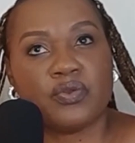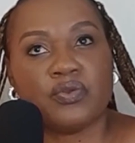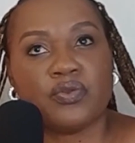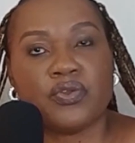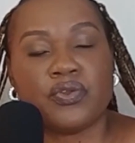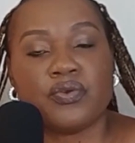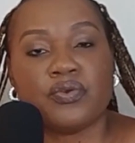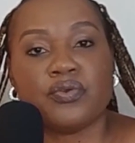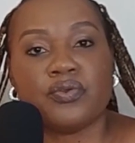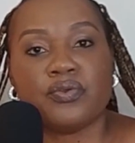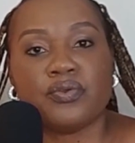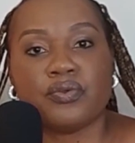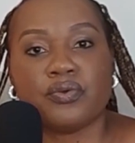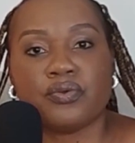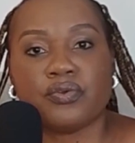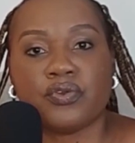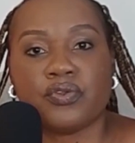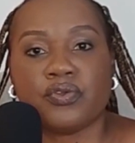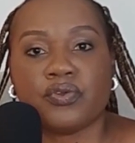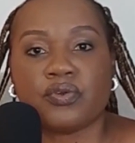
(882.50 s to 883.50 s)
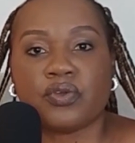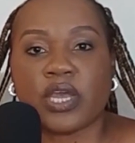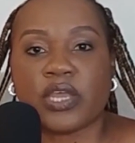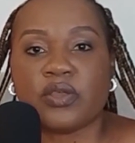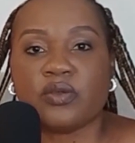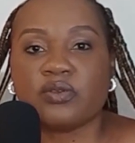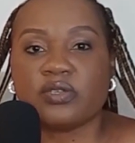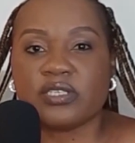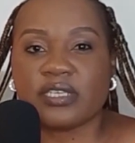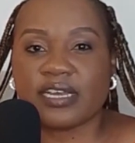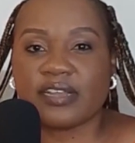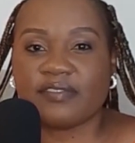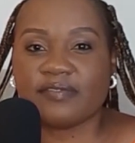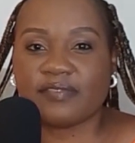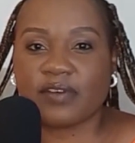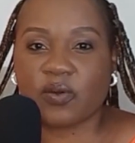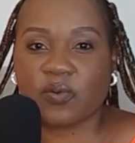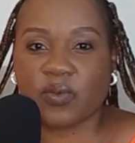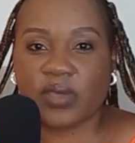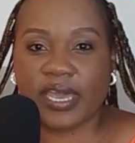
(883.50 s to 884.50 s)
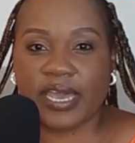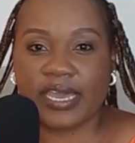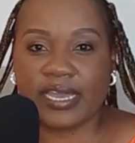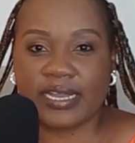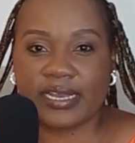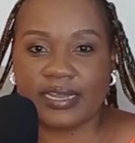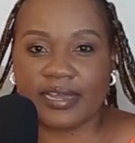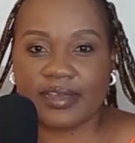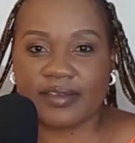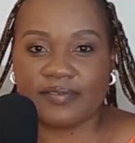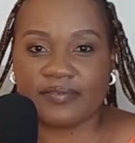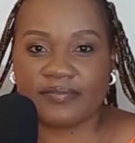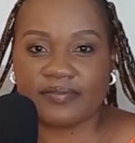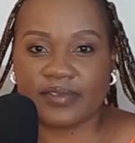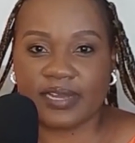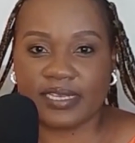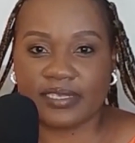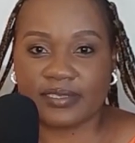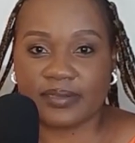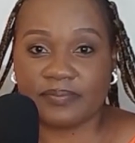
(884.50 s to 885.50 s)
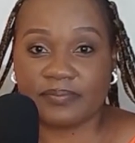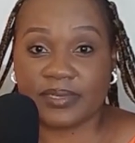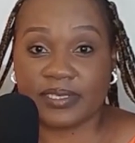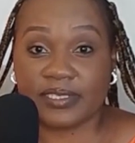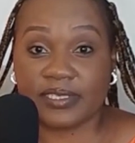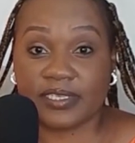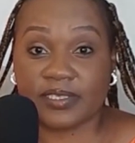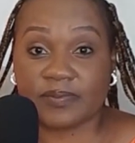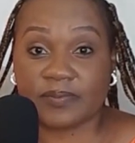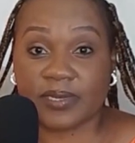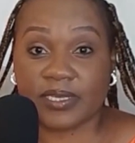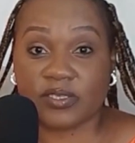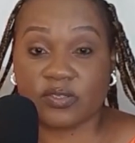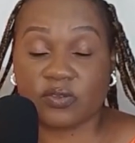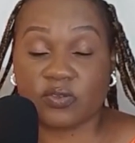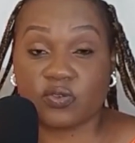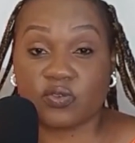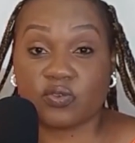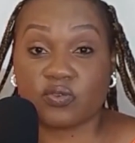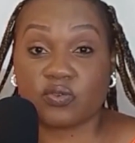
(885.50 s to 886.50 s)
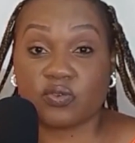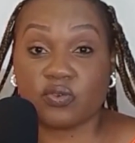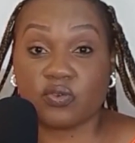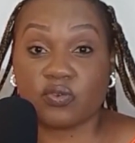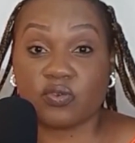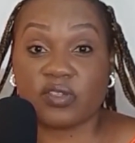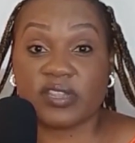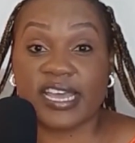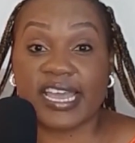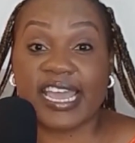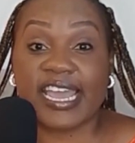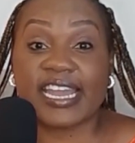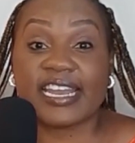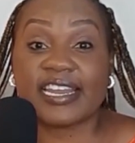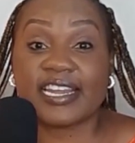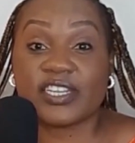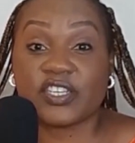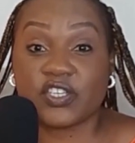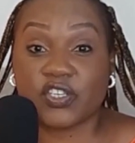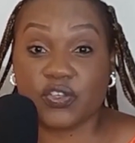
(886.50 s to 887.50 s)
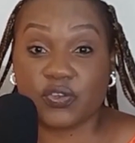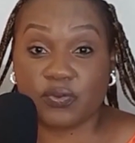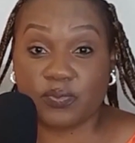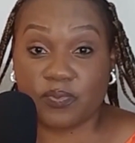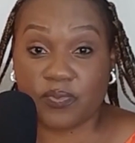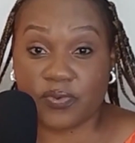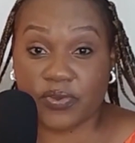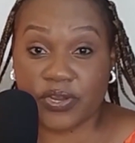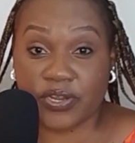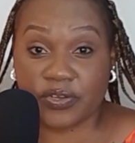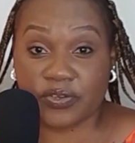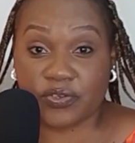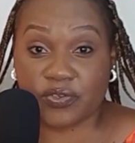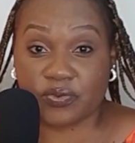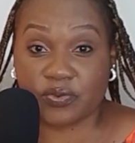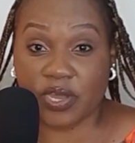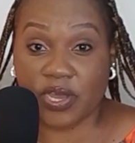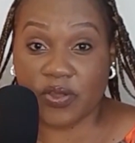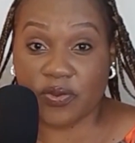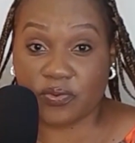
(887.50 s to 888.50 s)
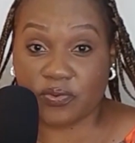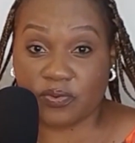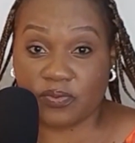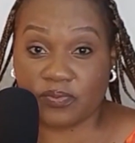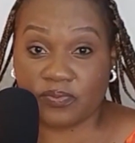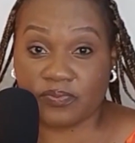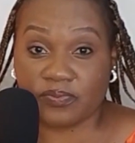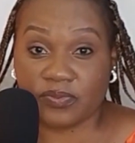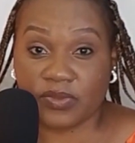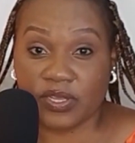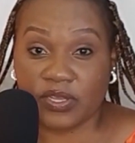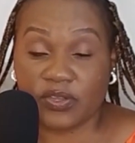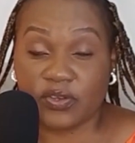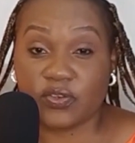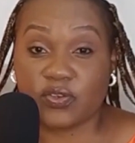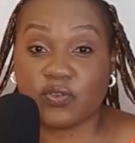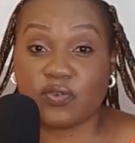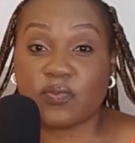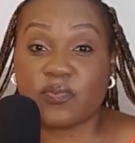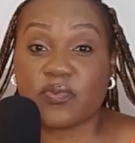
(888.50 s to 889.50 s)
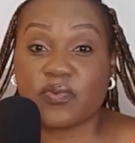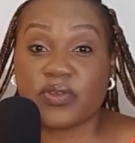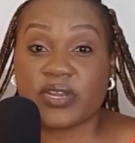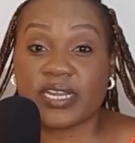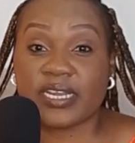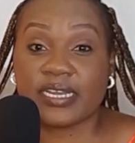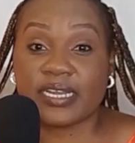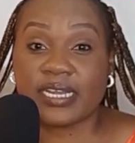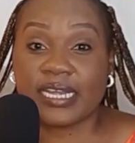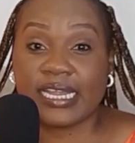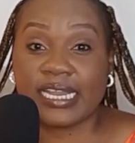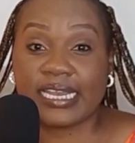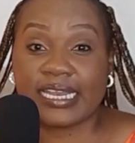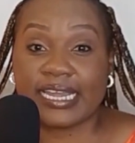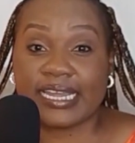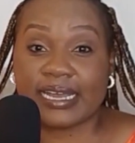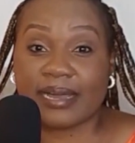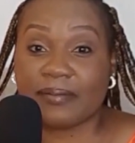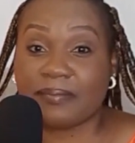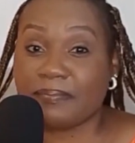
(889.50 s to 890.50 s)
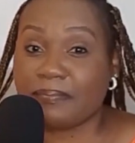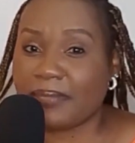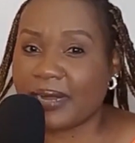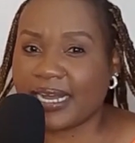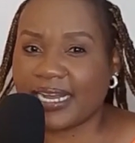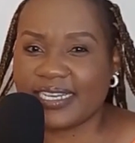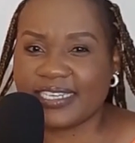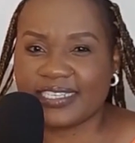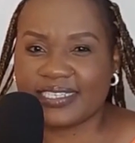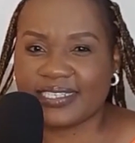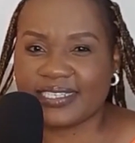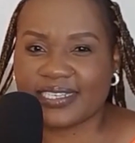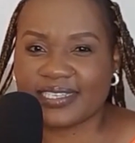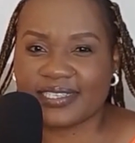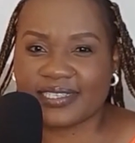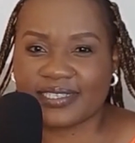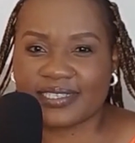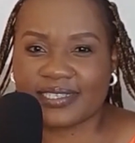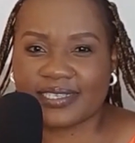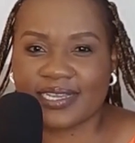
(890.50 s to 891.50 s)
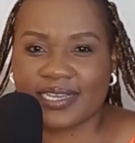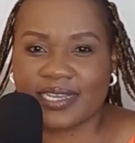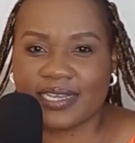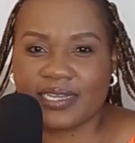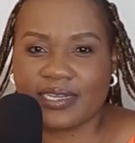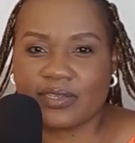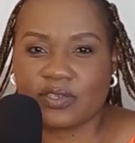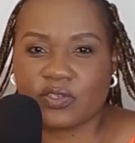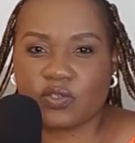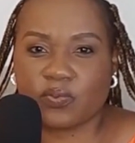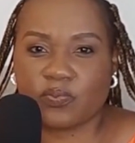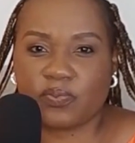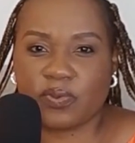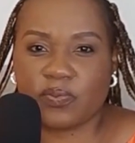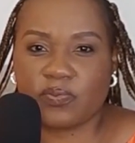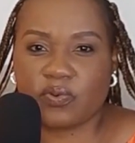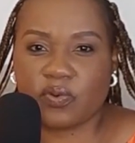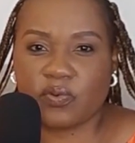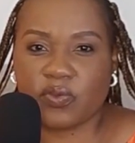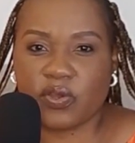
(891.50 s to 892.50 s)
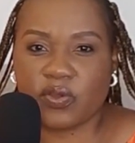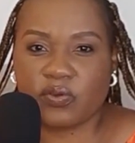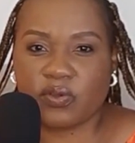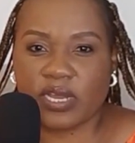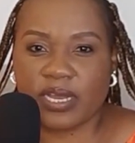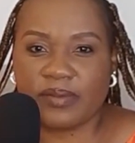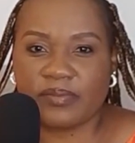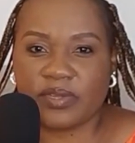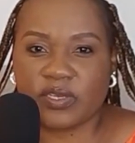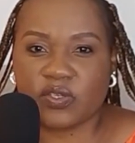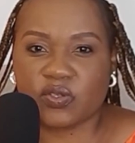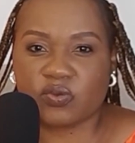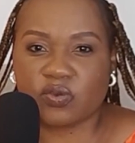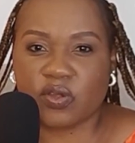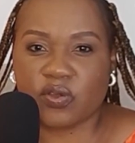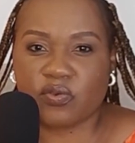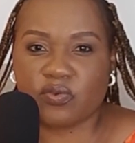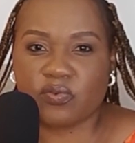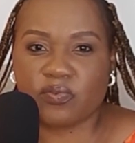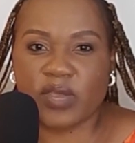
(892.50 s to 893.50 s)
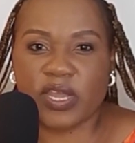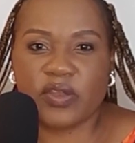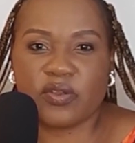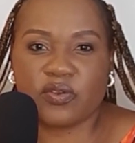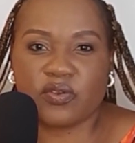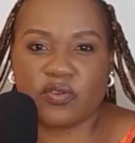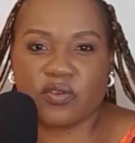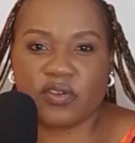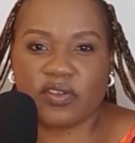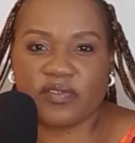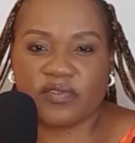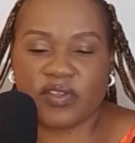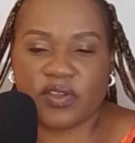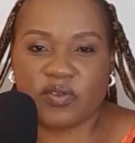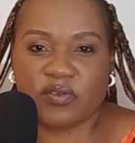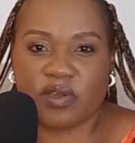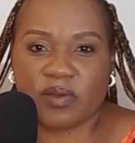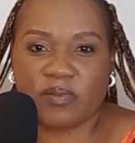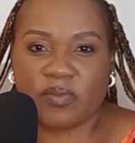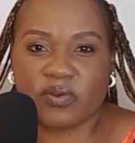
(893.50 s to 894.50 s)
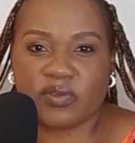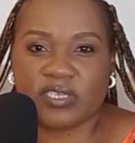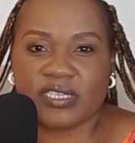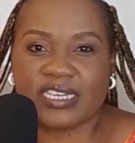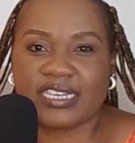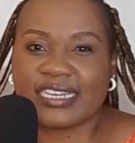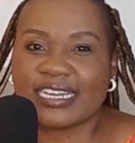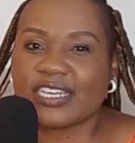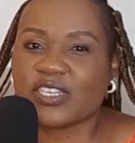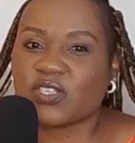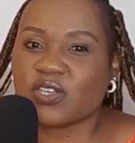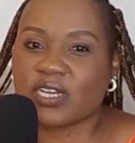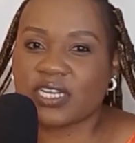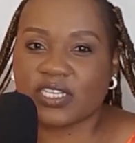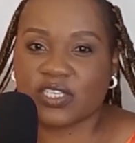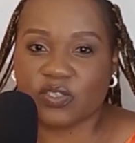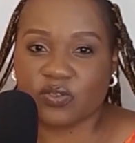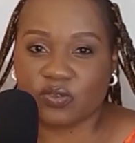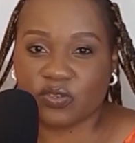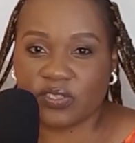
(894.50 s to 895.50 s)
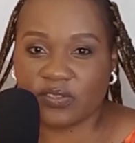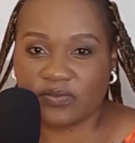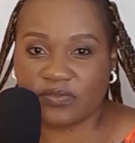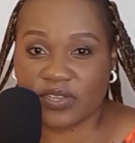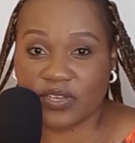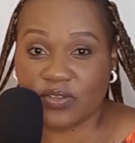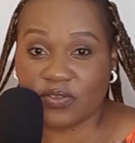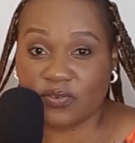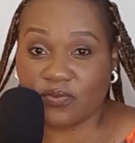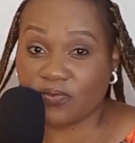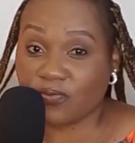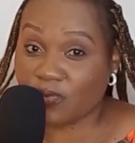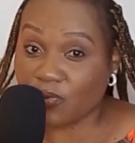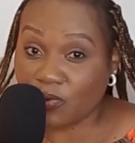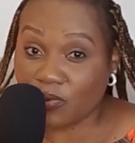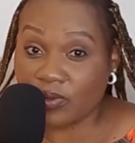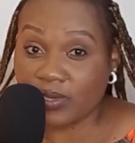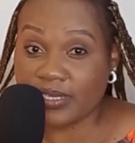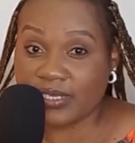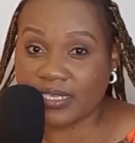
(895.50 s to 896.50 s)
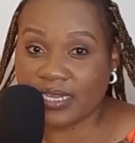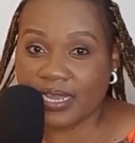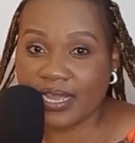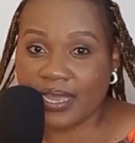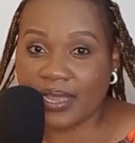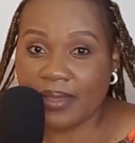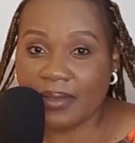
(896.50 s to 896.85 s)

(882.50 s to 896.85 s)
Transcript: Do you know, do you, are you self-aware enough as a business person to know the energy you bring to a room? Do you bring like a bad taste to people when you come into a room and you don't even know about it? And actually, it's not even your fault.